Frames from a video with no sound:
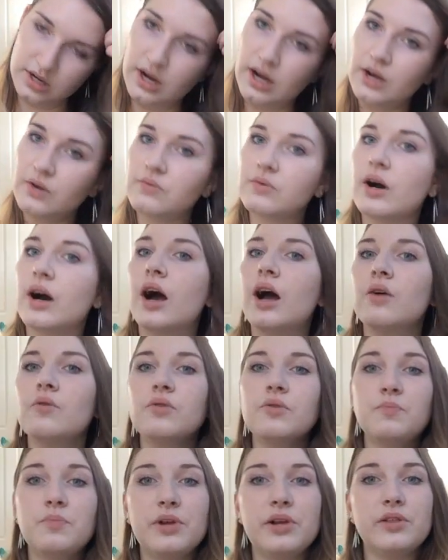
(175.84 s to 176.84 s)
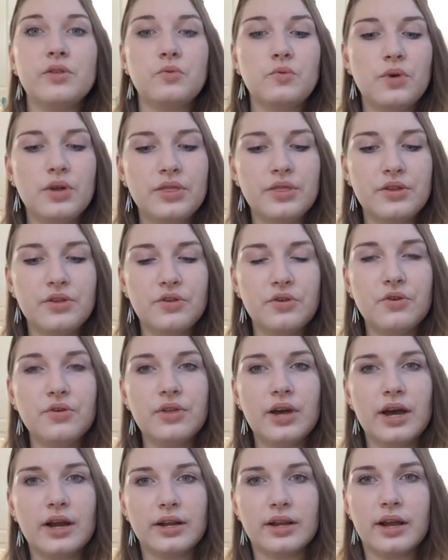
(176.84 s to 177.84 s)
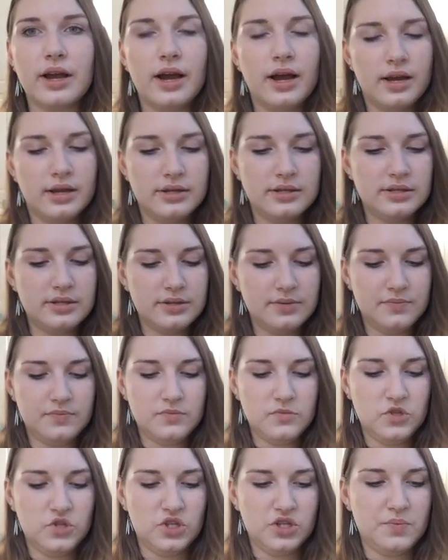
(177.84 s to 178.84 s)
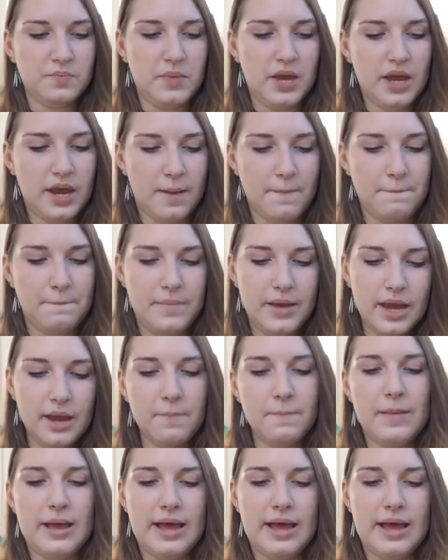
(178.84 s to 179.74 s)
I would be the one to do that, guys. Just make a big